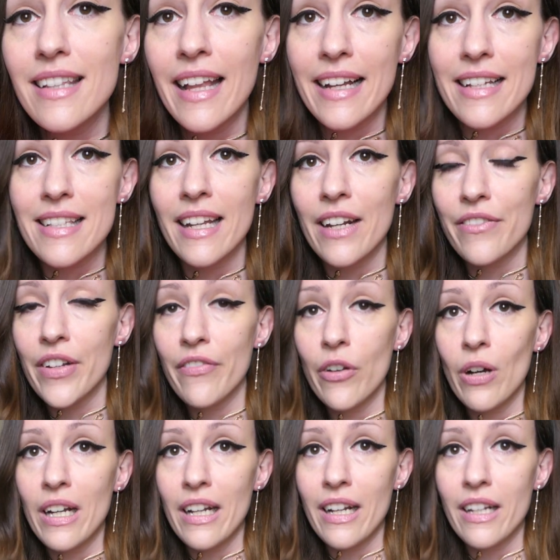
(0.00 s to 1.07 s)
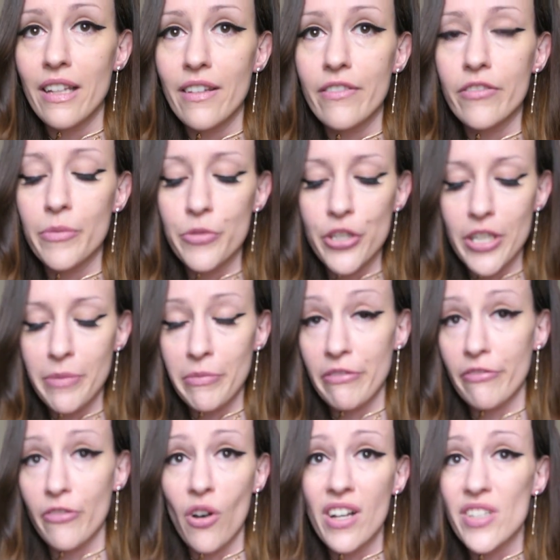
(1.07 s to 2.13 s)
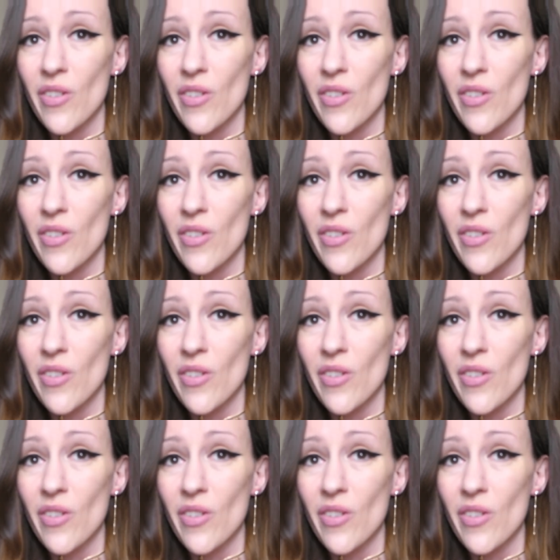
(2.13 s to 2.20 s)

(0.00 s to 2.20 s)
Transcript: Like I said, I've never ordered anything from Shein before,